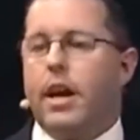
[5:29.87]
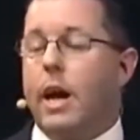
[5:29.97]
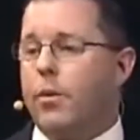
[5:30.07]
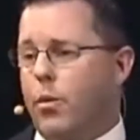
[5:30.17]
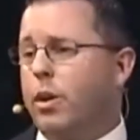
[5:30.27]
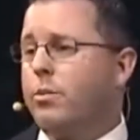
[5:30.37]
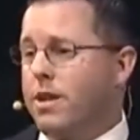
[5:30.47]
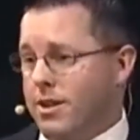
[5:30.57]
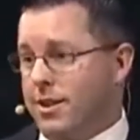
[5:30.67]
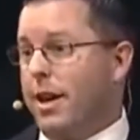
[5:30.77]
And I would really
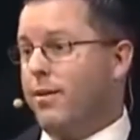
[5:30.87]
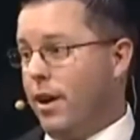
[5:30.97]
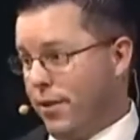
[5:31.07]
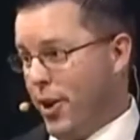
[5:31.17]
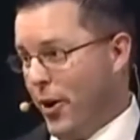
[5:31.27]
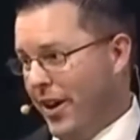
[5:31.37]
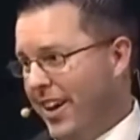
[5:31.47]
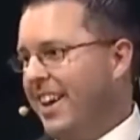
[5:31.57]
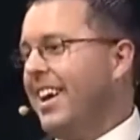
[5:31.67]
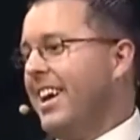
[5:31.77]
miss that revenue
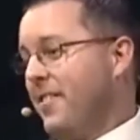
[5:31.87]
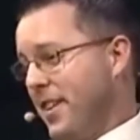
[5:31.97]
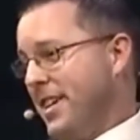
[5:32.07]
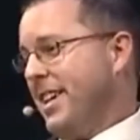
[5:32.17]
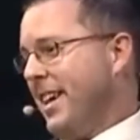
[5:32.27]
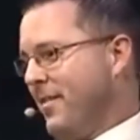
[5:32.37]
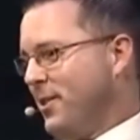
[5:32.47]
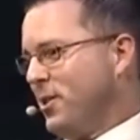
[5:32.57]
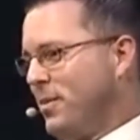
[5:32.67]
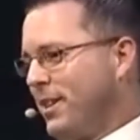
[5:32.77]
if I didn't have
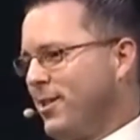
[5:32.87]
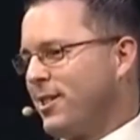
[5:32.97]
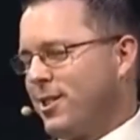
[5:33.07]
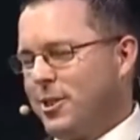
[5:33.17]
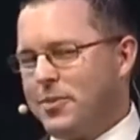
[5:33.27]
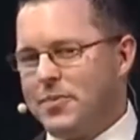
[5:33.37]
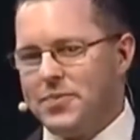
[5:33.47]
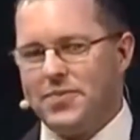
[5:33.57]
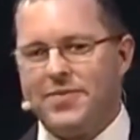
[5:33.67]
nutraMetrix too.